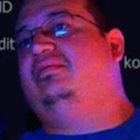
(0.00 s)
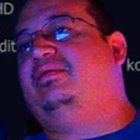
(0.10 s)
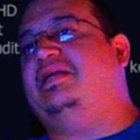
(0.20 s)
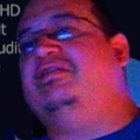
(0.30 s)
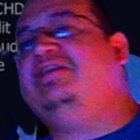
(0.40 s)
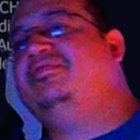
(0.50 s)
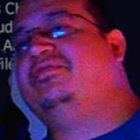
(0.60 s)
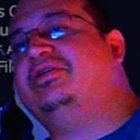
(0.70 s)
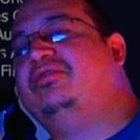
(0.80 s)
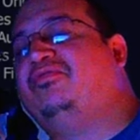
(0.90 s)
Now, even
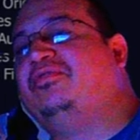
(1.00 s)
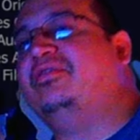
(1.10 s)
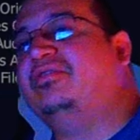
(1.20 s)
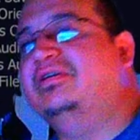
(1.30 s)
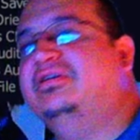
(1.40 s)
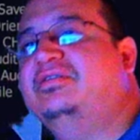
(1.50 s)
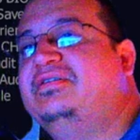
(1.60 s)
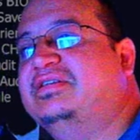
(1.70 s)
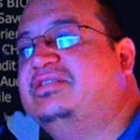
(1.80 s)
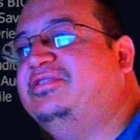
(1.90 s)
though for your gun,
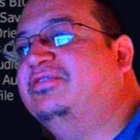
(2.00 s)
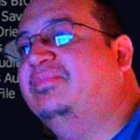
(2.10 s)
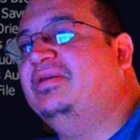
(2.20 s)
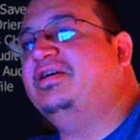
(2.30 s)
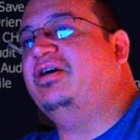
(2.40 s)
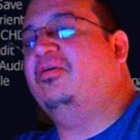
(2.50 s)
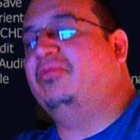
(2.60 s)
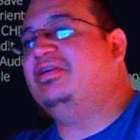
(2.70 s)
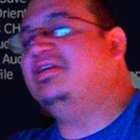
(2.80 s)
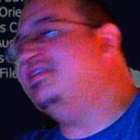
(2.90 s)
it still may
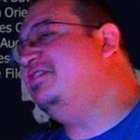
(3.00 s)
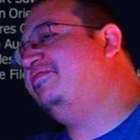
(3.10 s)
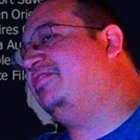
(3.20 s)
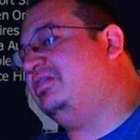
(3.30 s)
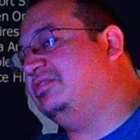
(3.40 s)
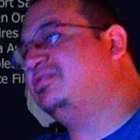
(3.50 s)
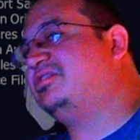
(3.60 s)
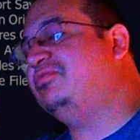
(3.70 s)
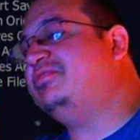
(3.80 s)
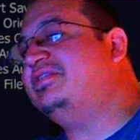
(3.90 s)
already default
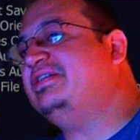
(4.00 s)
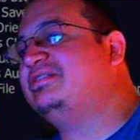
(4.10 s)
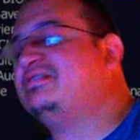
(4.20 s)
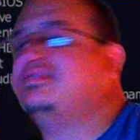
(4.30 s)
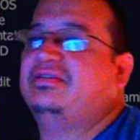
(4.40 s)
to that,